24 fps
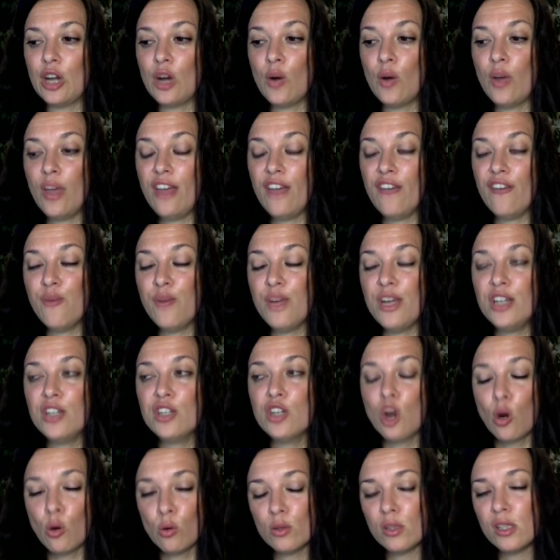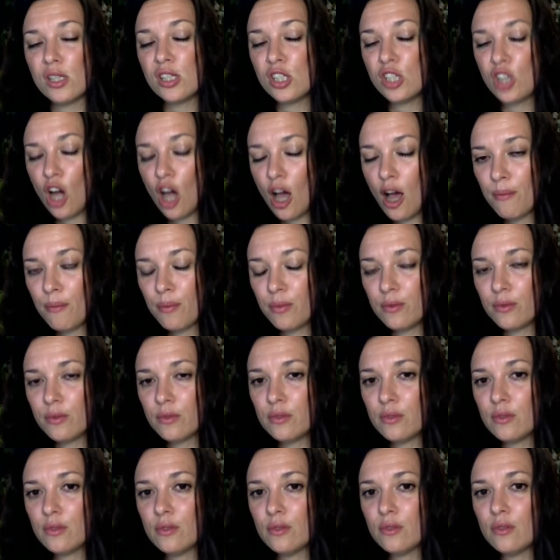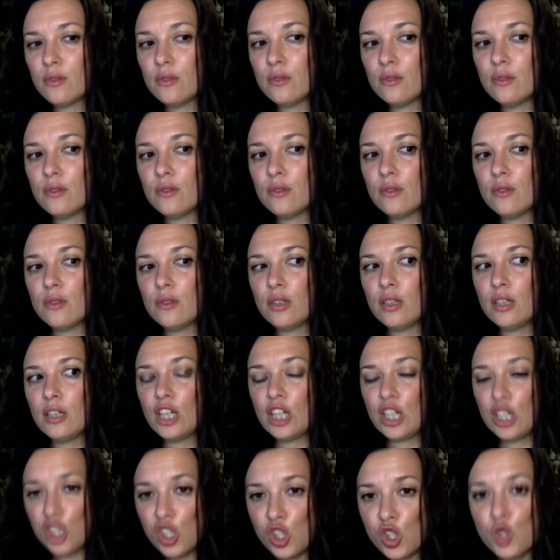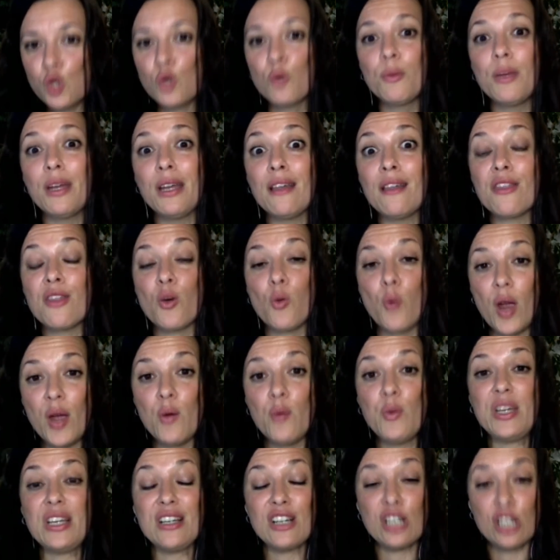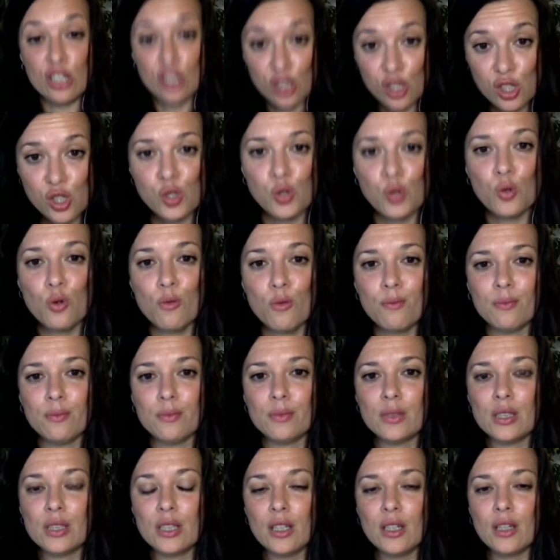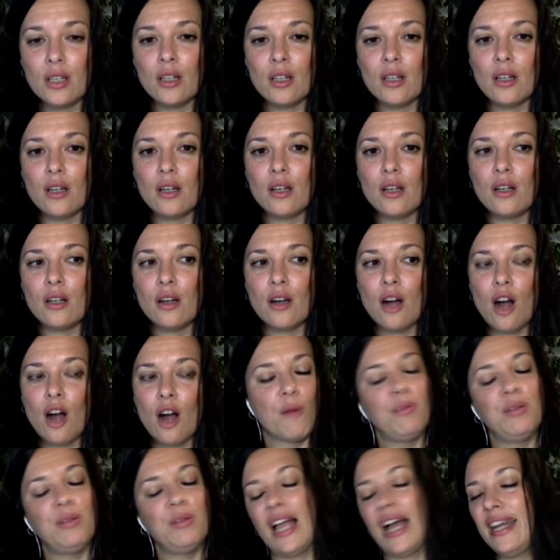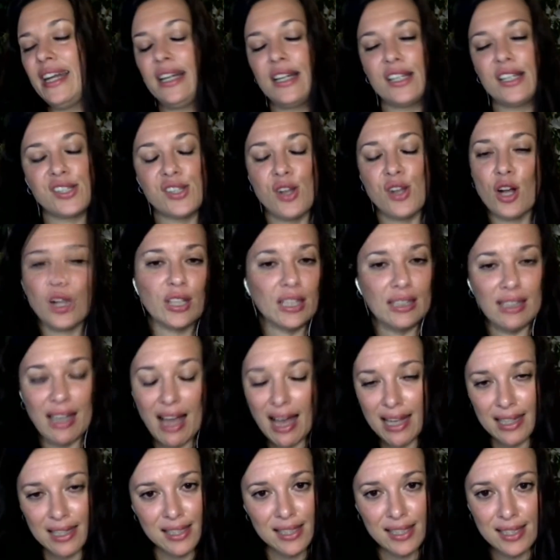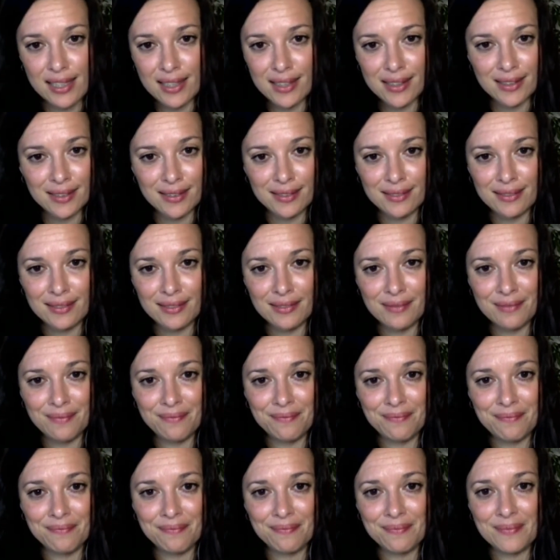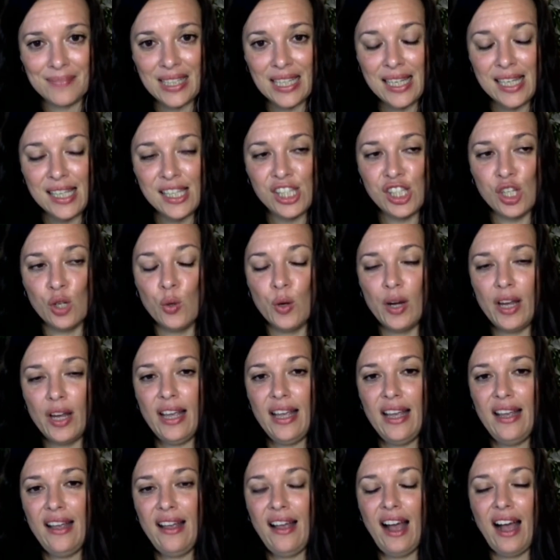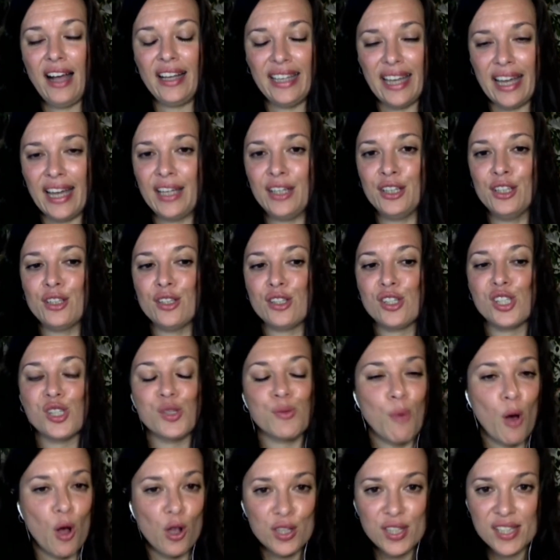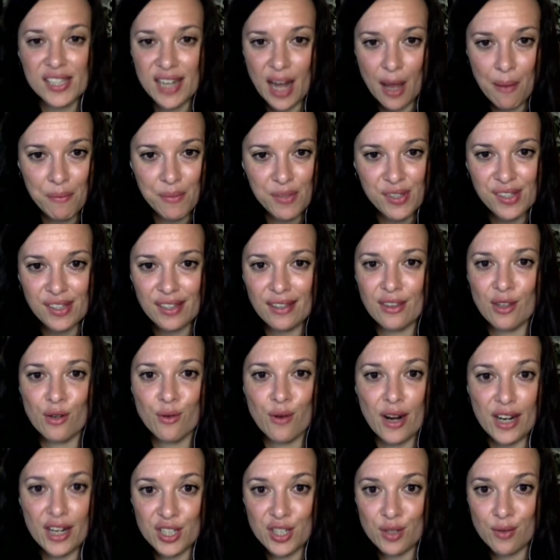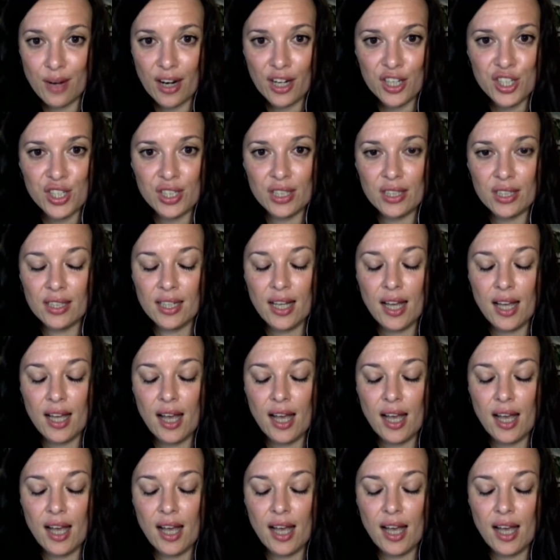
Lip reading: if we don't stop consuming the way we consume, our planet is not going to last. So again, small steps in the right direction.